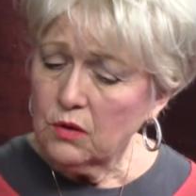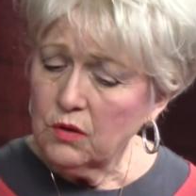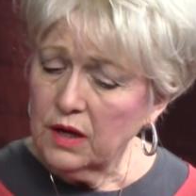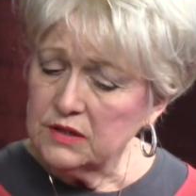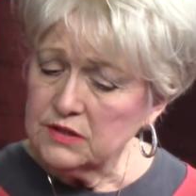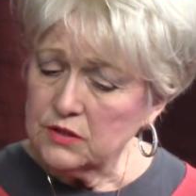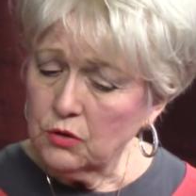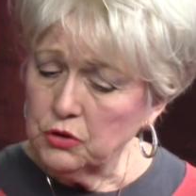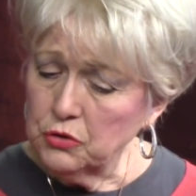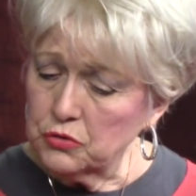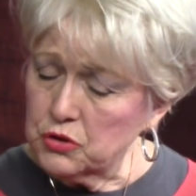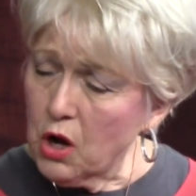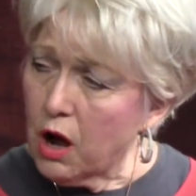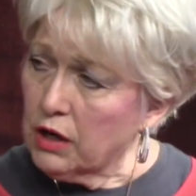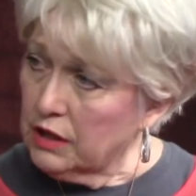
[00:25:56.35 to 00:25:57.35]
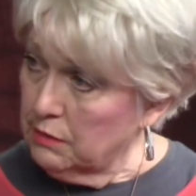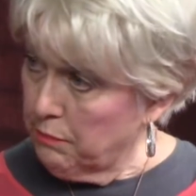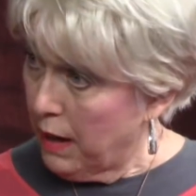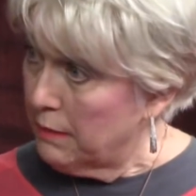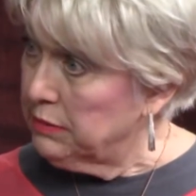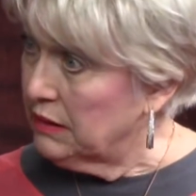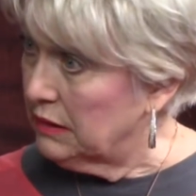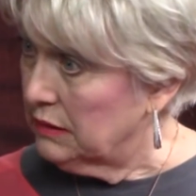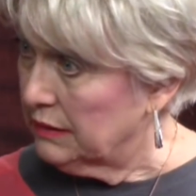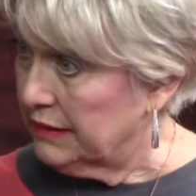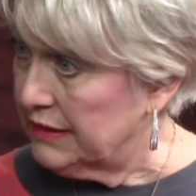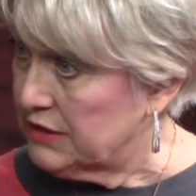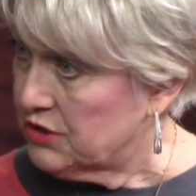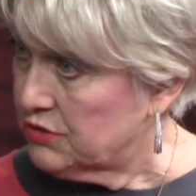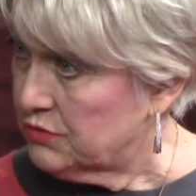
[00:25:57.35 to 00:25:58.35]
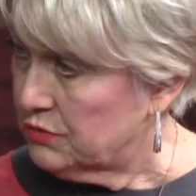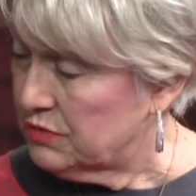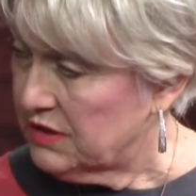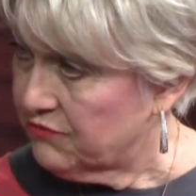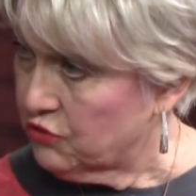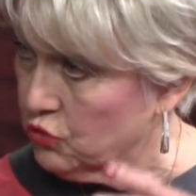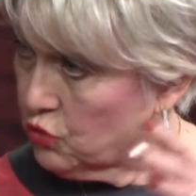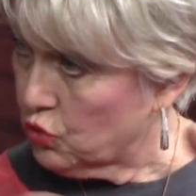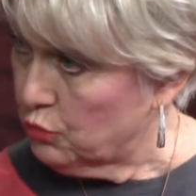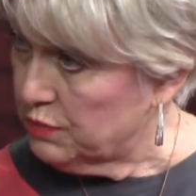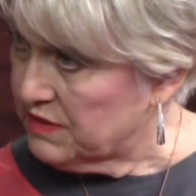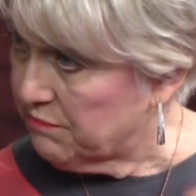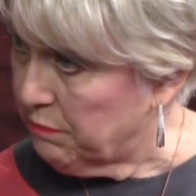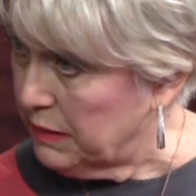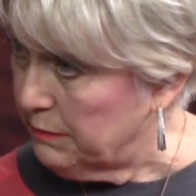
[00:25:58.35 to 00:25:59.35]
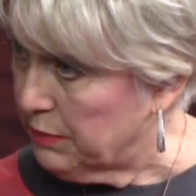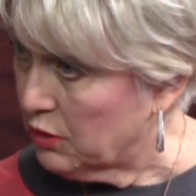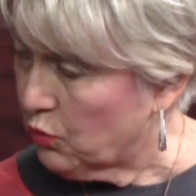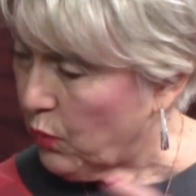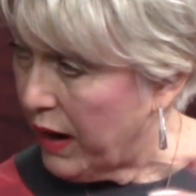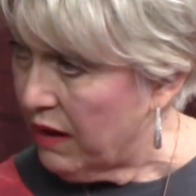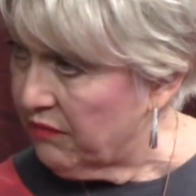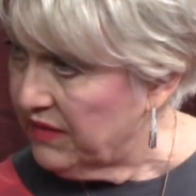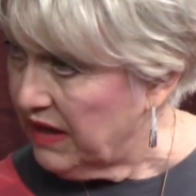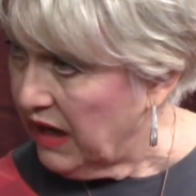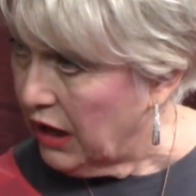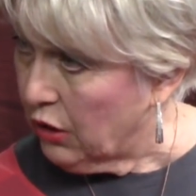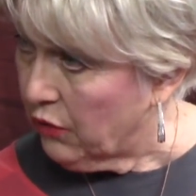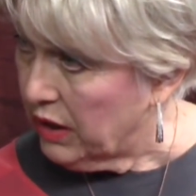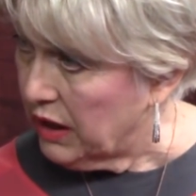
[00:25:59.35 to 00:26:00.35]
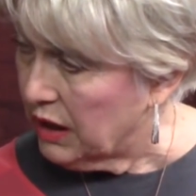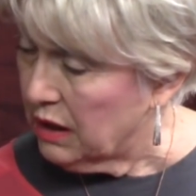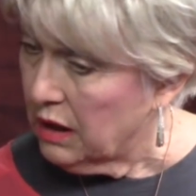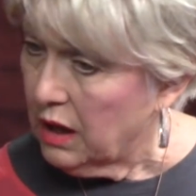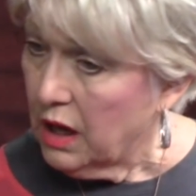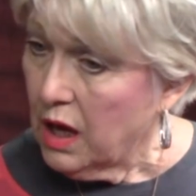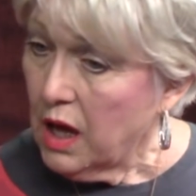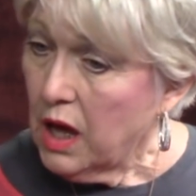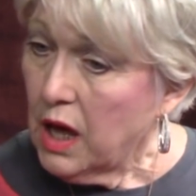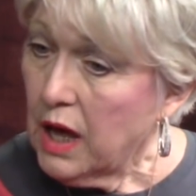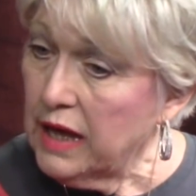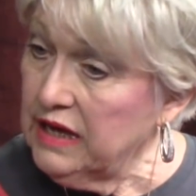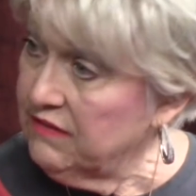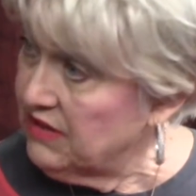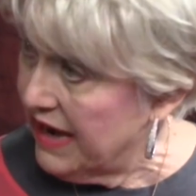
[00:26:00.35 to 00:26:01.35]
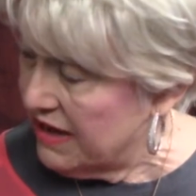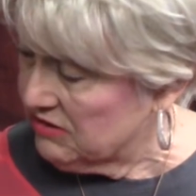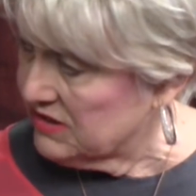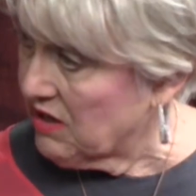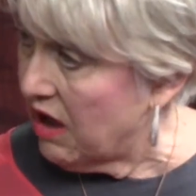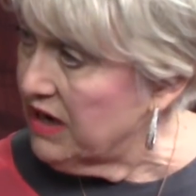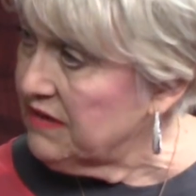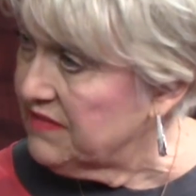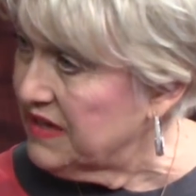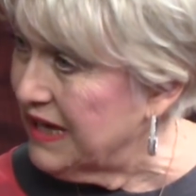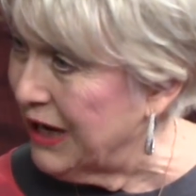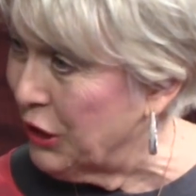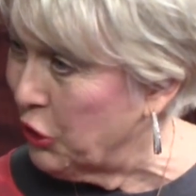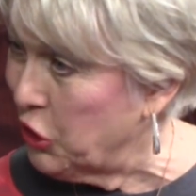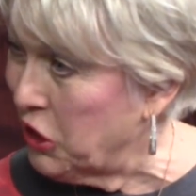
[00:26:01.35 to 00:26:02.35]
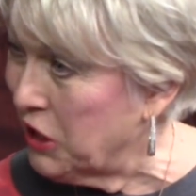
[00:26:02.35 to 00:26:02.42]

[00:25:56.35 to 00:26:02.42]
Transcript: And so you're talking publicly to different groups of people around the area, even outside of the area,